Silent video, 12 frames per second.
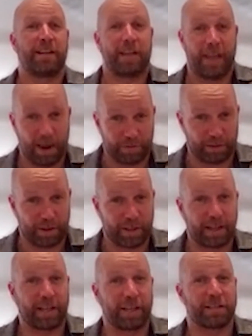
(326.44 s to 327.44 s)

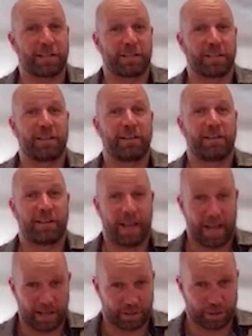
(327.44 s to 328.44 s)
everything is
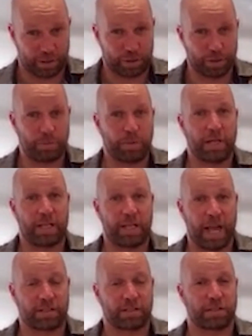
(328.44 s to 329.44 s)
as it should be in the
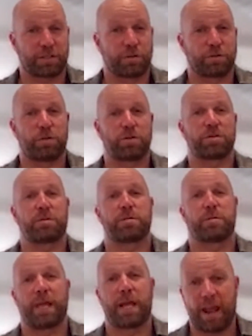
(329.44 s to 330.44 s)
access control system,
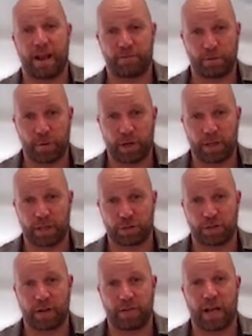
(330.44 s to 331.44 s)
and that everybody that
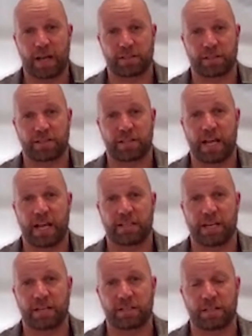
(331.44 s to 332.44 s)
should have access to that
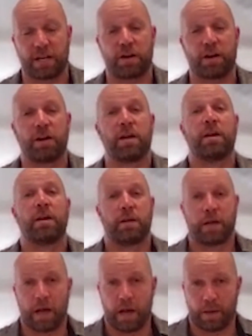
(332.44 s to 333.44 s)
data center
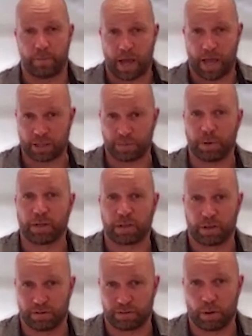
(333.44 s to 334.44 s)
has been
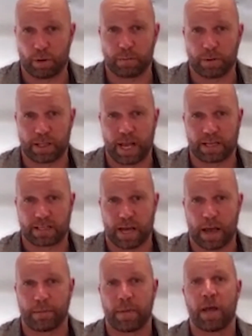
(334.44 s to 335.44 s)
confirmed at that time.